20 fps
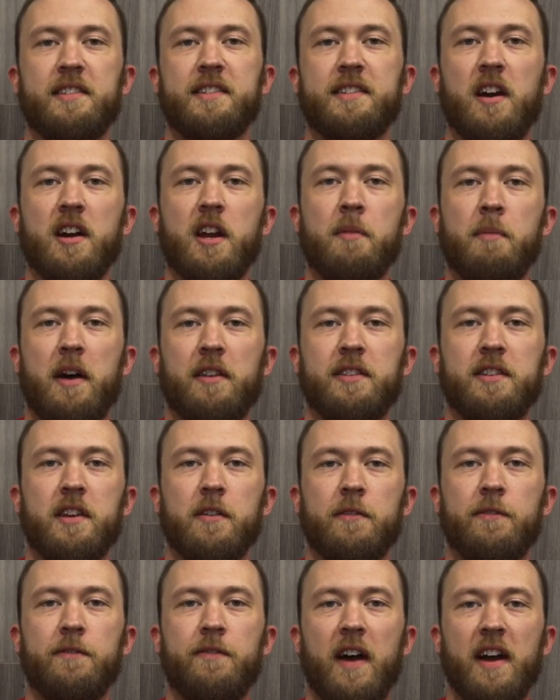talk about the
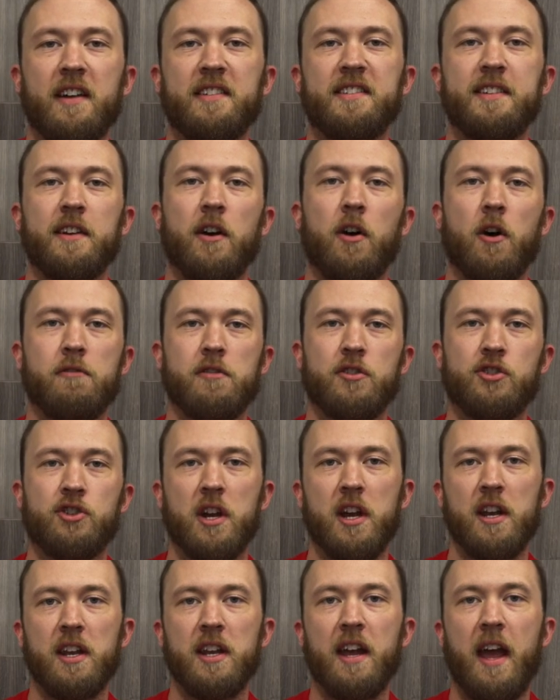effects that
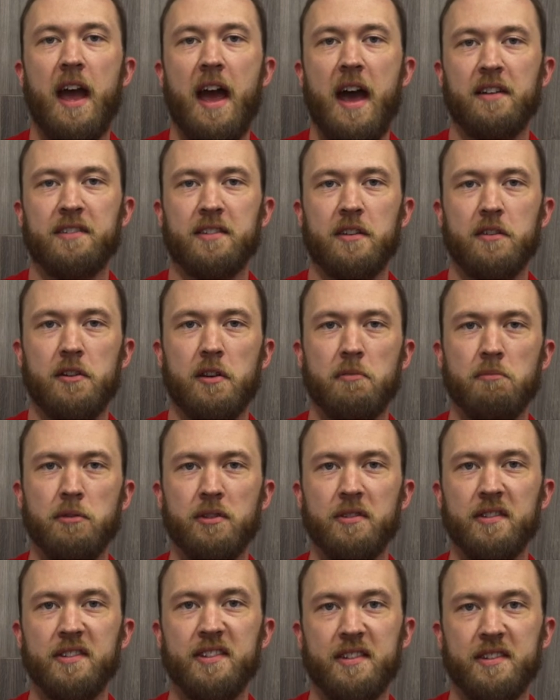overtraining has on our
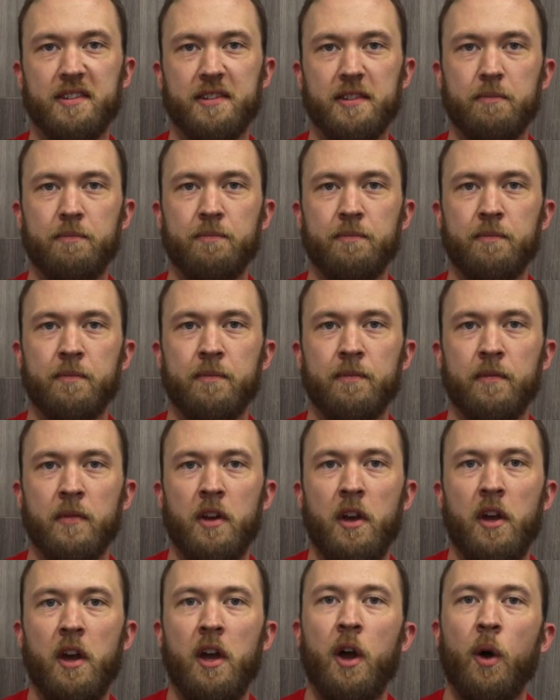immune system.
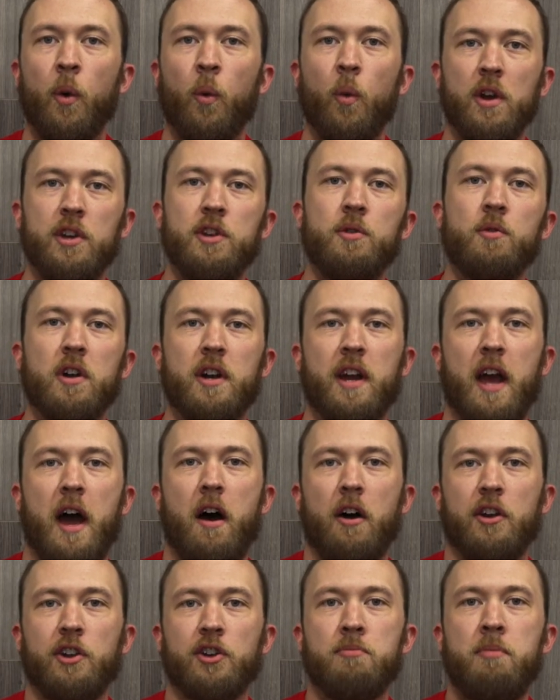When you work
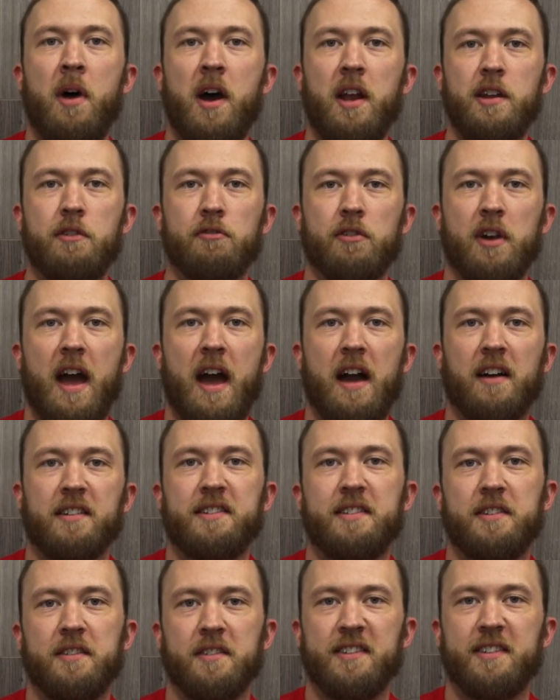out, your body
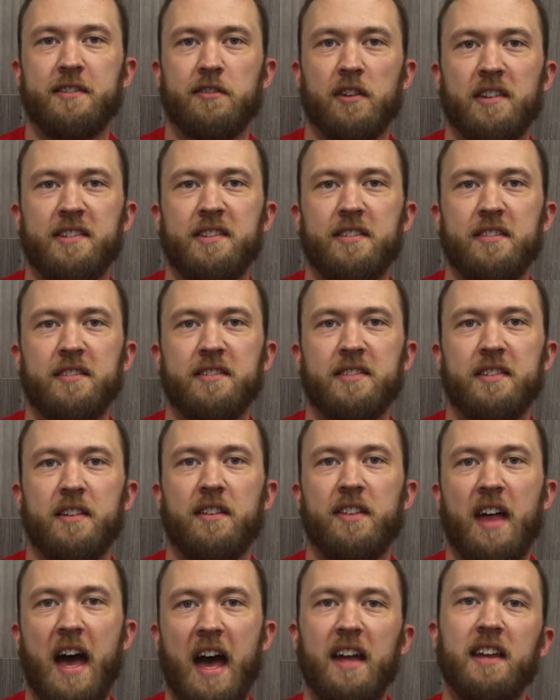reacts to the stressors
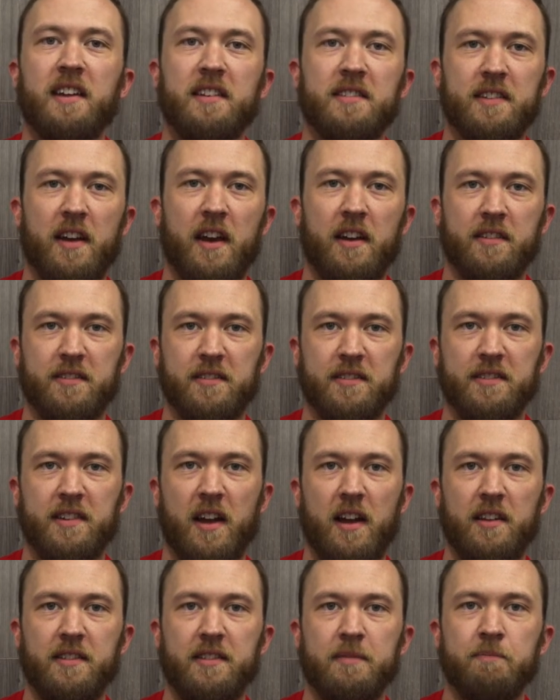that is
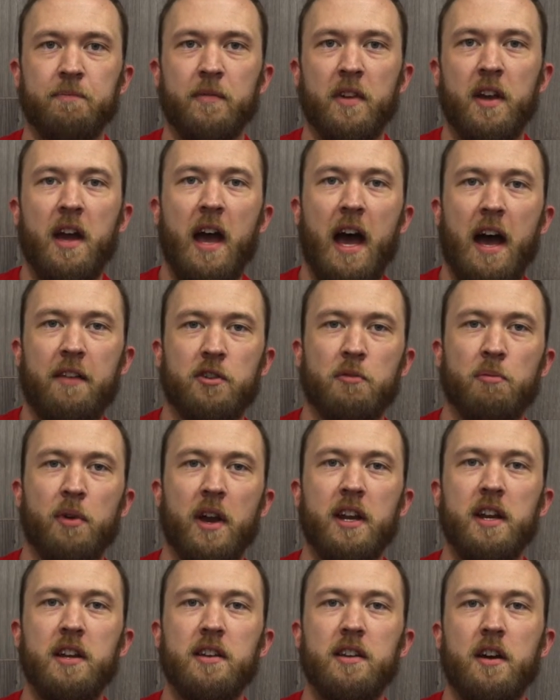exercise. After
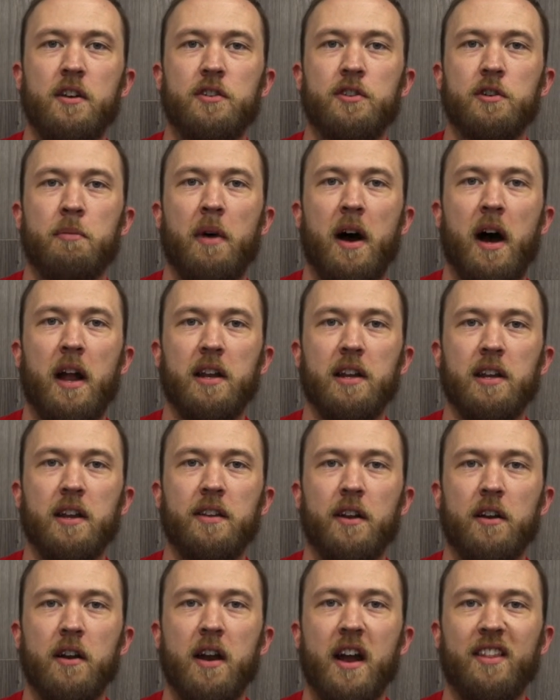breaking down your body,
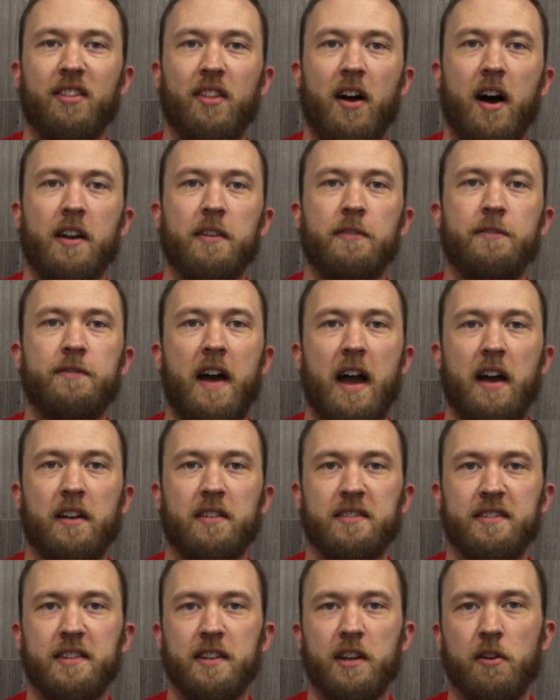there are a lot of
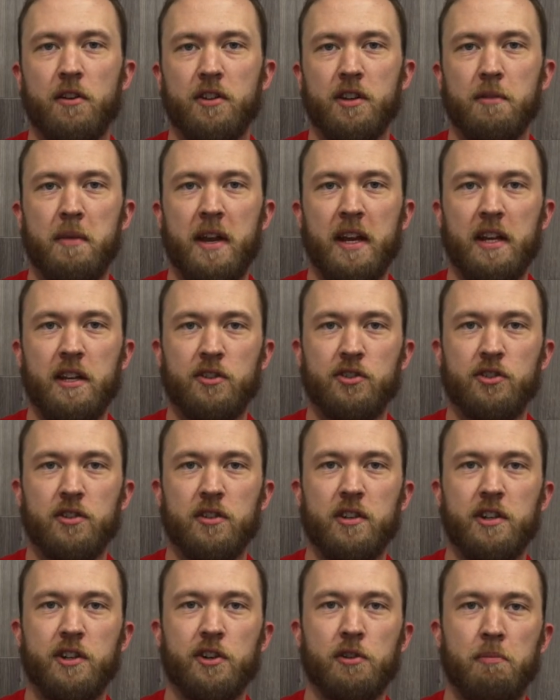factors that go into making sure
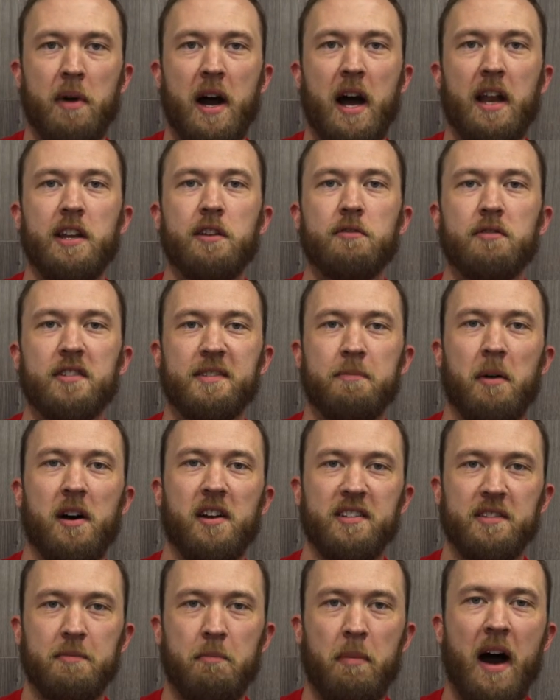that your body
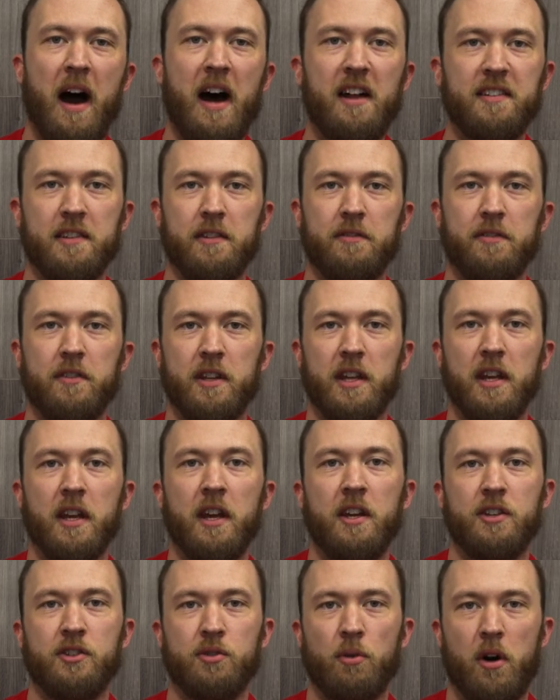responds positively
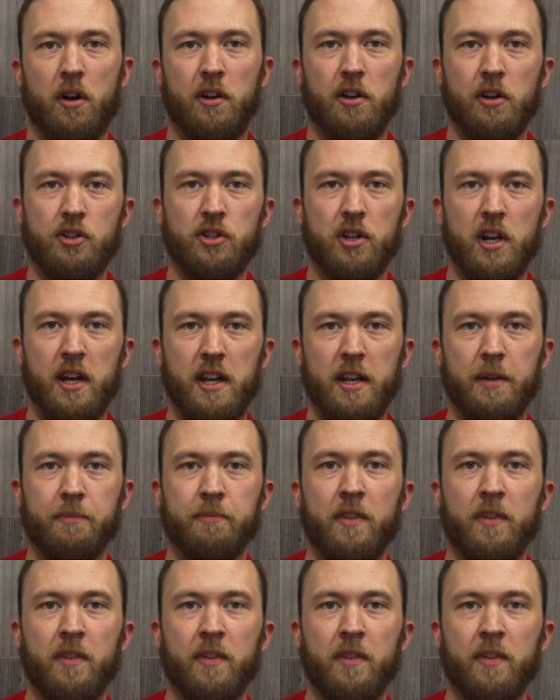to all your training,